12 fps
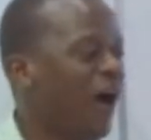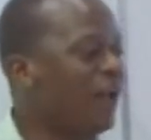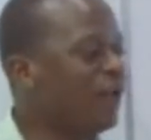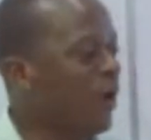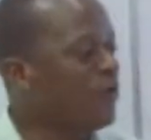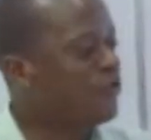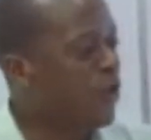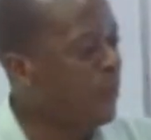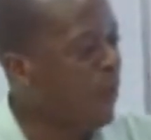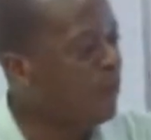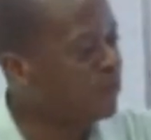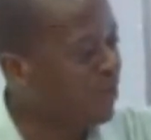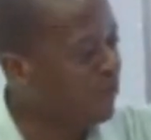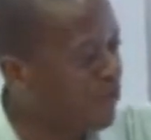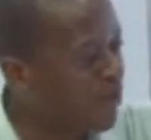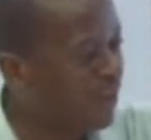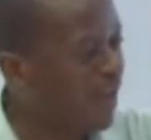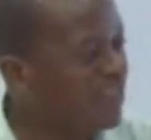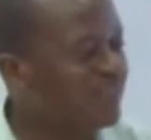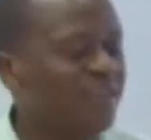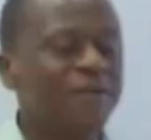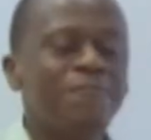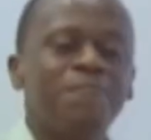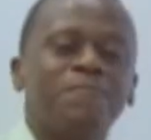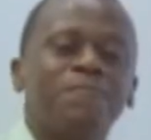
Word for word: add one drop of sulfuric acid,